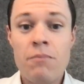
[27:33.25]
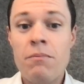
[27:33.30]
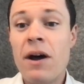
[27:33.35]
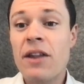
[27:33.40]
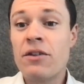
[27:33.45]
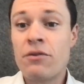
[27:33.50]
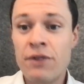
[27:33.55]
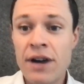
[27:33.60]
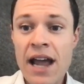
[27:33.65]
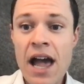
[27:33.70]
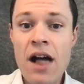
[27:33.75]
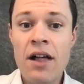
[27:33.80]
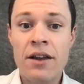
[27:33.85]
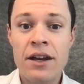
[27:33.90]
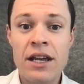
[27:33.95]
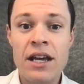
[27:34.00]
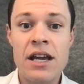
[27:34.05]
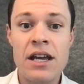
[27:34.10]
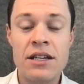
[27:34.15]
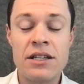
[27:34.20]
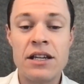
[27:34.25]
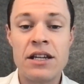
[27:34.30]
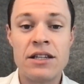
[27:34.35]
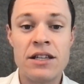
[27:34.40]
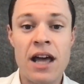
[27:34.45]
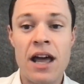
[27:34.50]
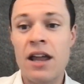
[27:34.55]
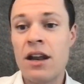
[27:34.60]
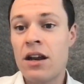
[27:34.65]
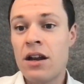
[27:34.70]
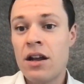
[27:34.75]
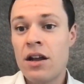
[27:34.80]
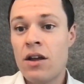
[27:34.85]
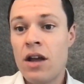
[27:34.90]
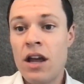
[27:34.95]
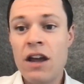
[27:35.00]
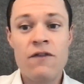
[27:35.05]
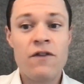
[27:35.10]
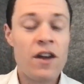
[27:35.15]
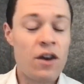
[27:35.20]
But the reality is that
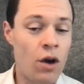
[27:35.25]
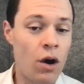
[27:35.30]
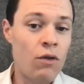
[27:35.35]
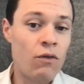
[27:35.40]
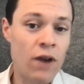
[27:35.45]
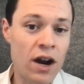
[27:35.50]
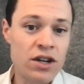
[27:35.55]
if they're not